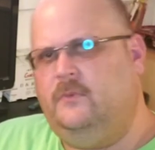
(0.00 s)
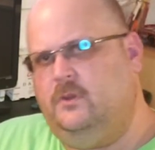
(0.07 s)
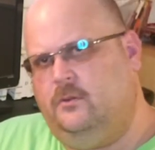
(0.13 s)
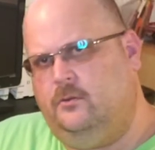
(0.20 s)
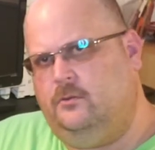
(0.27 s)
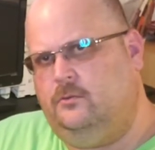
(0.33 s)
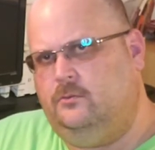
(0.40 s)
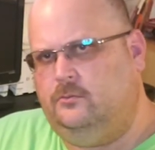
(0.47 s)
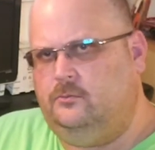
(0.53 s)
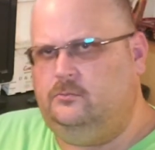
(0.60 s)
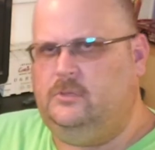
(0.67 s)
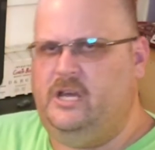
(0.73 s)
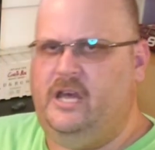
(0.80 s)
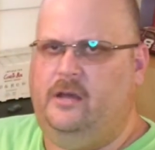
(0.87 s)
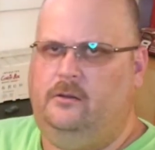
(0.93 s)
well,
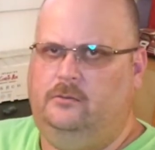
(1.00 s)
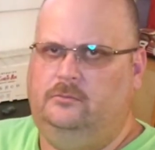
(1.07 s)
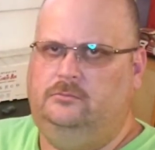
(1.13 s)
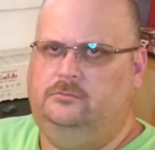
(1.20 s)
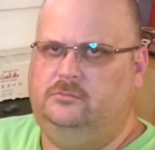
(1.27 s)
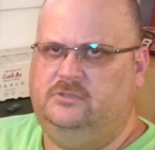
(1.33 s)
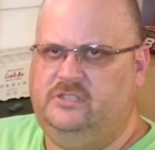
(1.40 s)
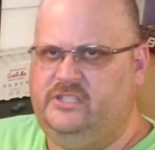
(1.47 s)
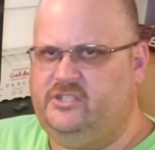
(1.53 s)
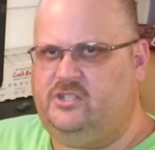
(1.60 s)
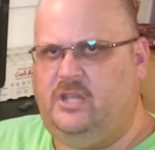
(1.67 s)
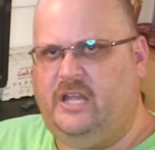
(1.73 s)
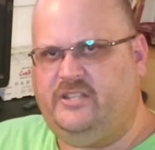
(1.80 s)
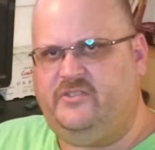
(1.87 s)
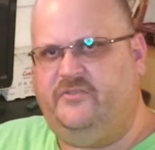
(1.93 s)
there's lots of
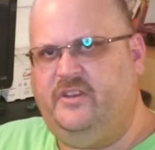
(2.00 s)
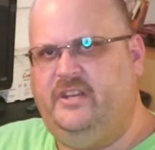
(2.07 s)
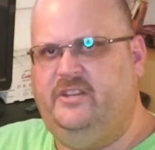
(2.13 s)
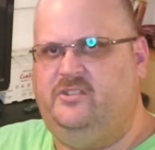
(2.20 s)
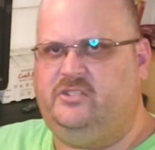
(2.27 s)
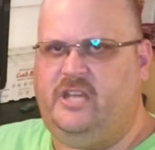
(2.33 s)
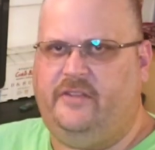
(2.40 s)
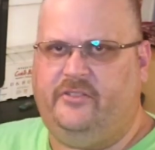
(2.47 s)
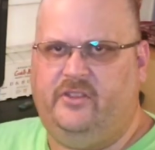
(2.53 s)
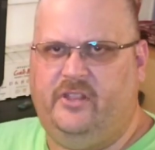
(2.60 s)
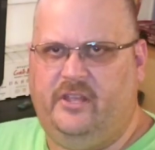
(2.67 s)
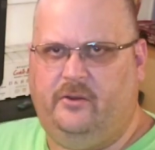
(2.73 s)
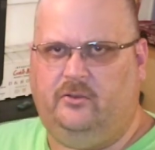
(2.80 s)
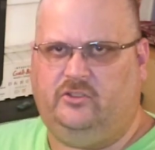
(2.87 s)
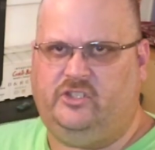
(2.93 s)
videos out there that'll show
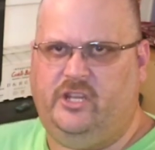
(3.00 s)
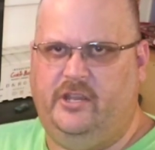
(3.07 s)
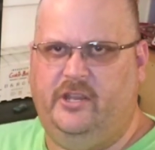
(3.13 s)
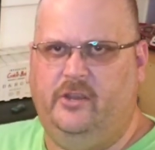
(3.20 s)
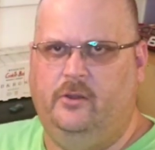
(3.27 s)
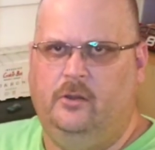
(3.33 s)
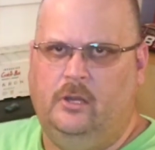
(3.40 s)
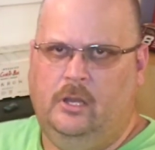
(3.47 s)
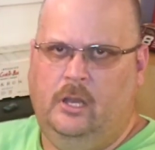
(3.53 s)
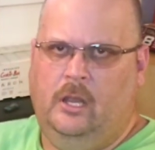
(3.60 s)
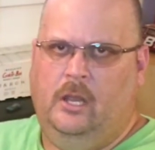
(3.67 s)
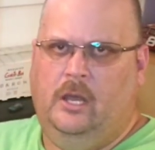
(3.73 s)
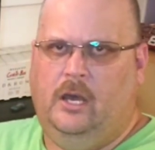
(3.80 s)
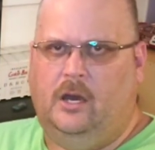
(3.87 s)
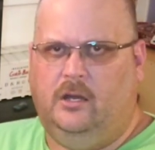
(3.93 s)
you how to
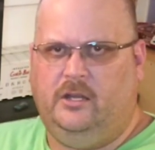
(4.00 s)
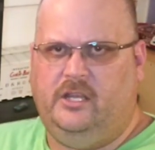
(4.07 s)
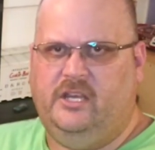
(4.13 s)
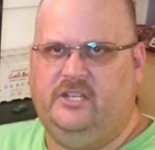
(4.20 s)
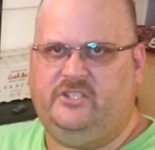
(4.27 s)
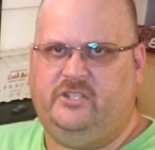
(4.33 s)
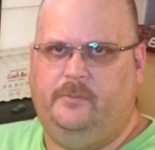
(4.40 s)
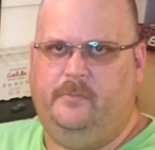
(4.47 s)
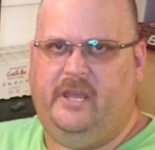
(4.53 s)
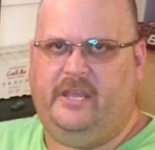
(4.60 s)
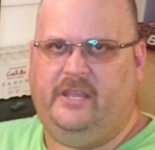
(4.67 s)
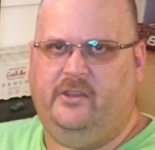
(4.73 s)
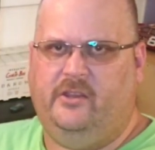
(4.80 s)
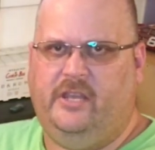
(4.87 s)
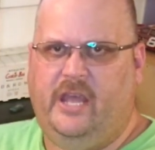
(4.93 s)
custom make your
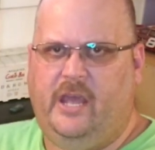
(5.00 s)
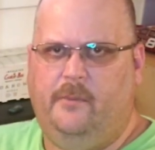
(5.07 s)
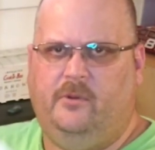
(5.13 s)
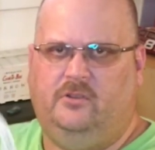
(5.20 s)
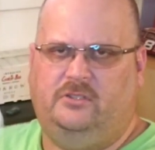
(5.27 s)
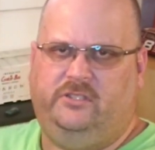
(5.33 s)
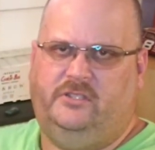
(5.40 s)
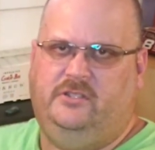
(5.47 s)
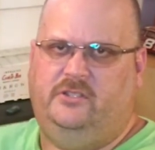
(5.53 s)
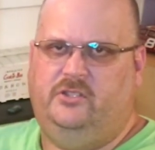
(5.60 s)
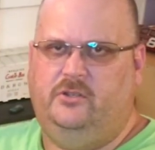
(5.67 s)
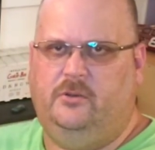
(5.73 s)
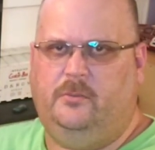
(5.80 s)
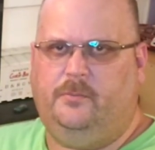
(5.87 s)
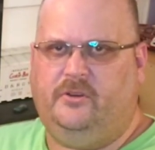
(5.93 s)
cables, do it
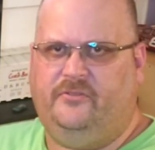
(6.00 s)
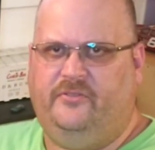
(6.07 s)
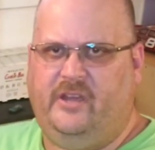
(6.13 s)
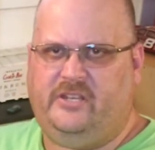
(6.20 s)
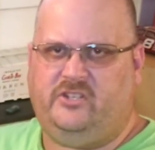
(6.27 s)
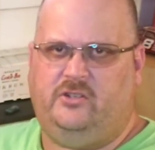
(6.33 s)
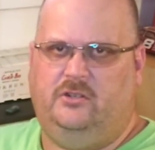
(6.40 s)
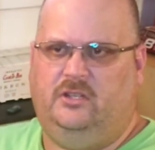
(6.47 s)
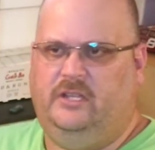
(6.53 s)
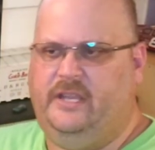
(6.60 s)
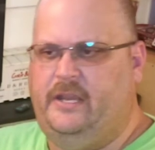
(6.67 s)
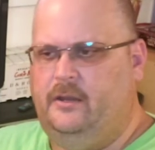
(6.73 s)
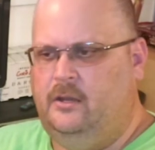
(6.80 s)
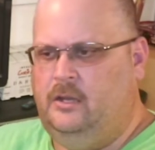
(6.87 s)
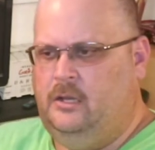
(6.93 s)
professionally,
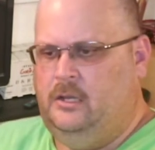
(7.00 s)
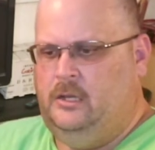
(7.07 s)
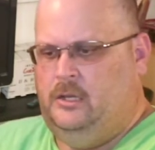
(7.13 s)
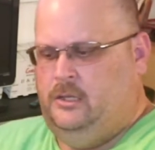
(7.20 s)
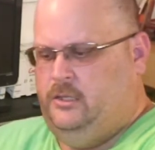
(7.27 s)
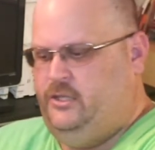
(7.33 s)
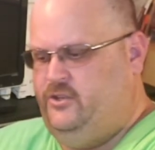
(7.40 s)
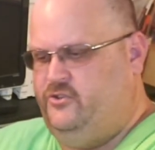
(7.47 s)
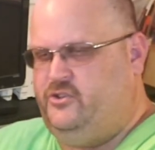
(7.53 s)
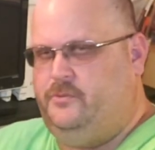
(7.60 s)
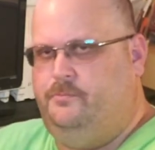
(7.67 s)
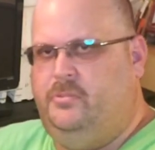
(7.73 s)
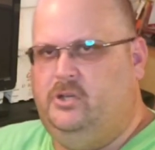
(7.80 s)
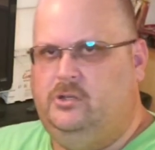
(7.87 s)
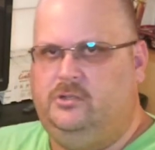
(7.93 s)
use your boots,
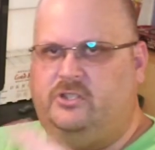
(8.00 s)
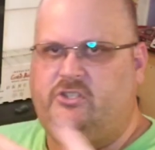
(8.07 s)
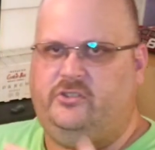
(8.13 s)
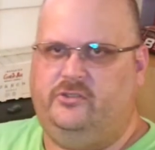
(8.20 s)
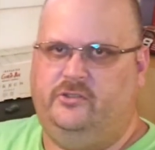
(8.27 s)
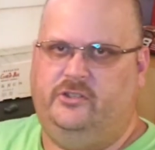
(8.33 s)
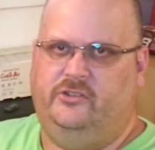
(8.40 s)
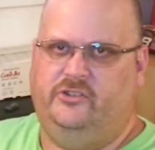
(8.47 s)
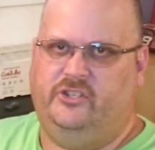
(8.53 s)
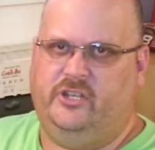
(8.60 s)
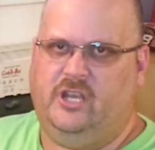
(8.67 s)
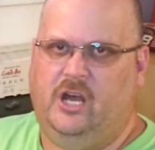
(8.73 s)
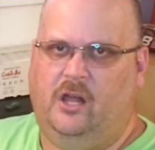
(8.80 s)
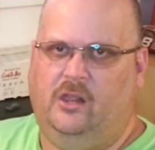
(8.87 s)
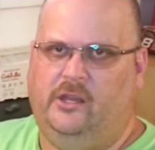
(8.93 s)
use your
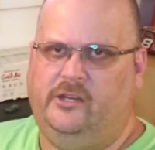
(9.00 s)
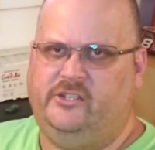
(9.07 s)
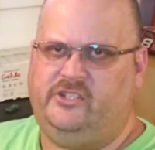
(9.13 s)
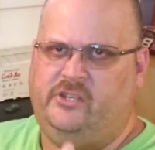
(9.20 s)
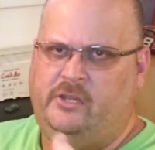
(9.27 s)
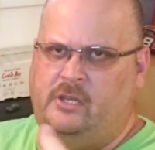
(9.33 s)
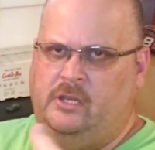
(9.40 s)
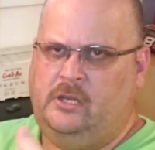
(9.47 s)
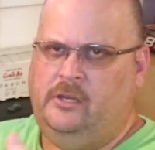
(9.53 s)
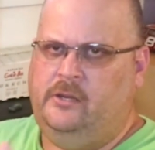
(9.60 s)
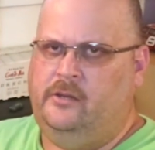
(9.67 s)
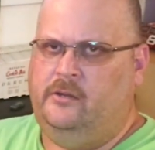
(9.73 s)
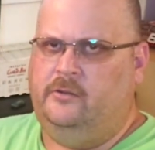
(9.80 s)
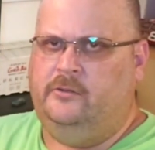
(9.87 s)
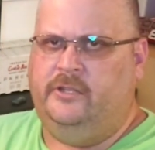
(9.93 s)
colors, you
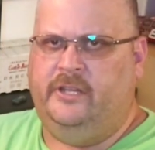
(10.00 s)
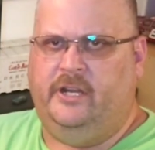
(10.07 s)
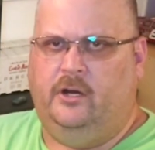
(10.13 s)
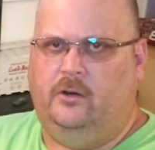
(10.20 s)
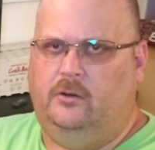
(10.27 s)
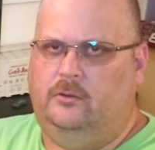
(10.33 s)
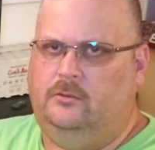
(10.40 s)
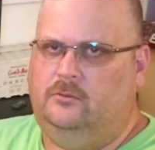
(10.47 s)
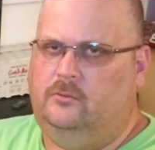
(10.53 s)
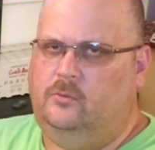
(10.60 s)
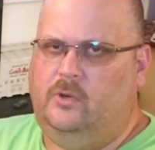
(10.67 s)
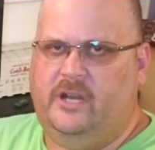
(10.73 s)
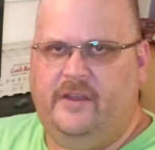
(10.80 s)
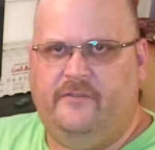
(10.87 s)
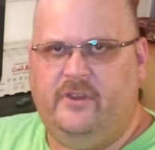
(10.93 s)
know, whatever you
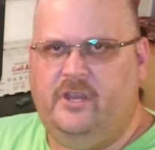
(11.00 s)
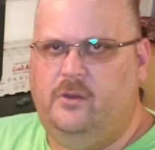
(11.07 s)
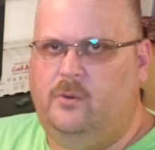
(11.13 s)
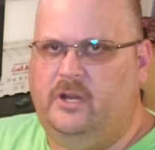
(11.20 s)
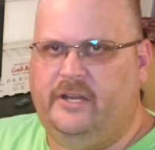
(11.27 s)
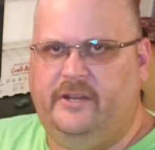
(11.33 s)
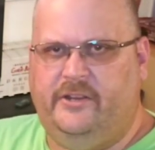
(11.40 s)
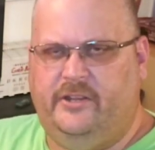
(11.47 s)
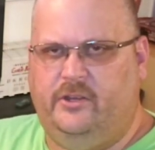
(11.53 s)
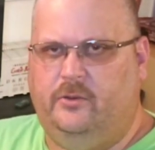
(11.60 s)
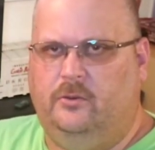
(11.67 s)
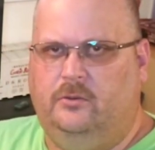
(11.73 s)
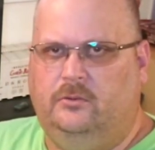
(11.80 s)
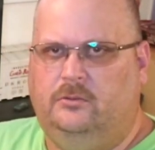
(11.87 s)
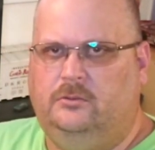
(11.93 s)
want to do.
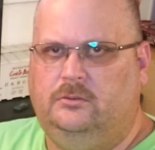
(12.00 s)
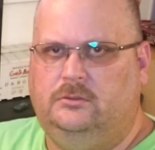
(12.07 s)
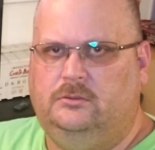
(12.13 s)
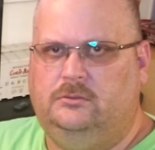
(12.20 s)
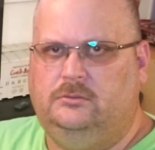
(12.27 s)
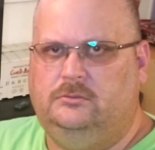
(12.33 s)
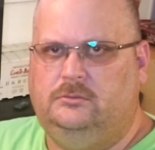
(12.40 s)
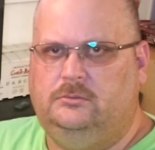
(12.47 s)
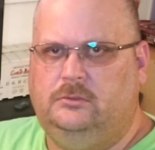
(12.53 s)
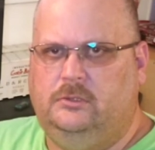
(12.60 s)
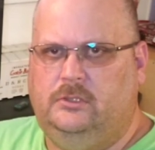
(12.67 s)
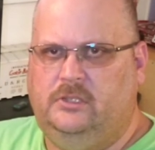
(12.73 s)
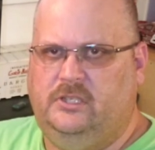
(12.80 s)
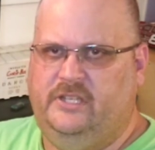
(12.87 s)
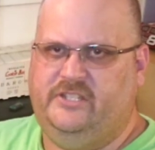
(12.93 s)
It's
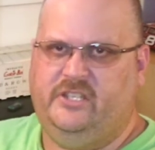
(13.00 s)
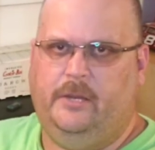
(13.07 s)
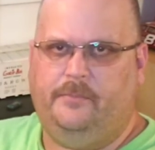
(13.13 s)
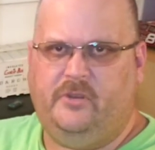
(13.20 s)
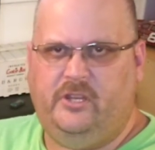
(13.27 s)
up to you.